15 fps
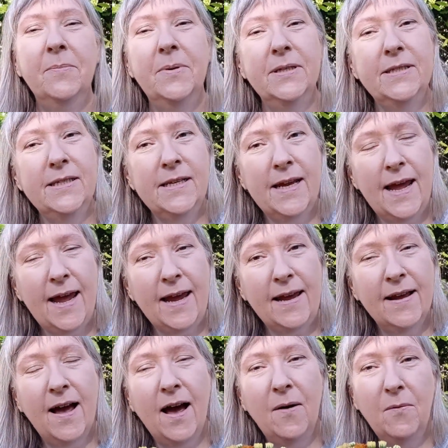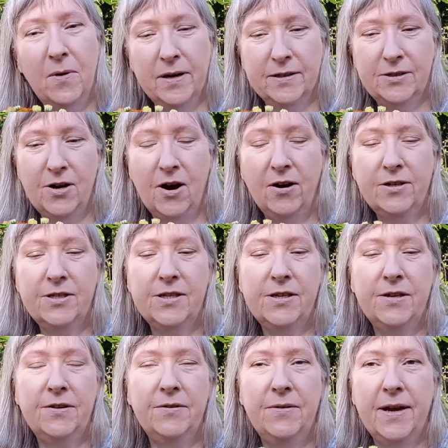But today I want to talk to
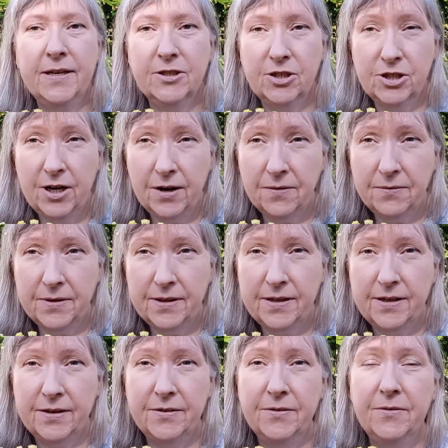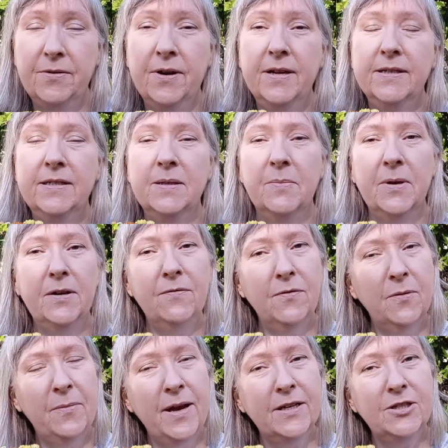you and share with you some
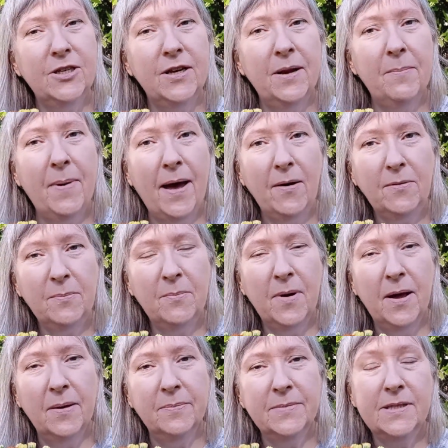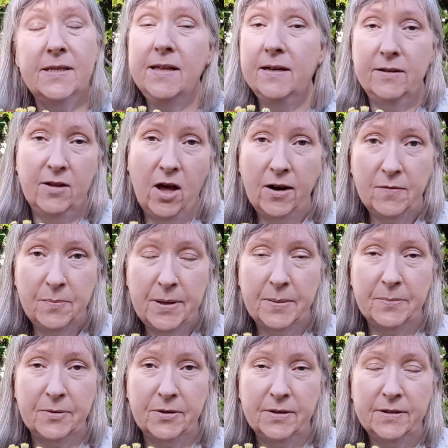information about mums that a lot of
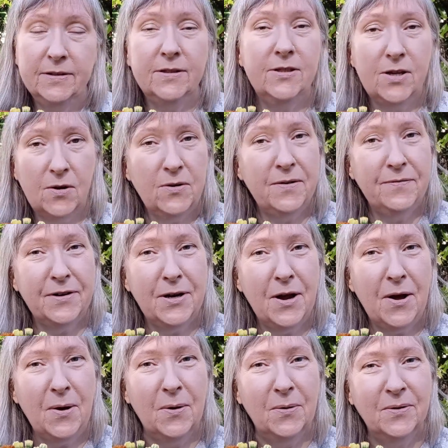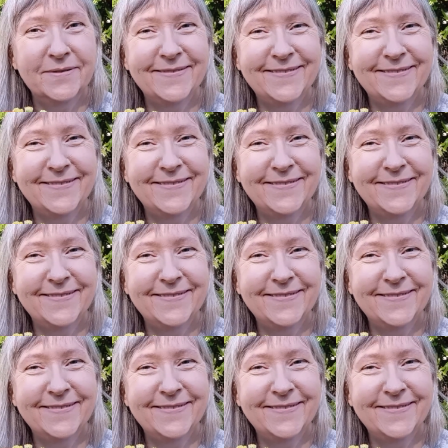people don't even know.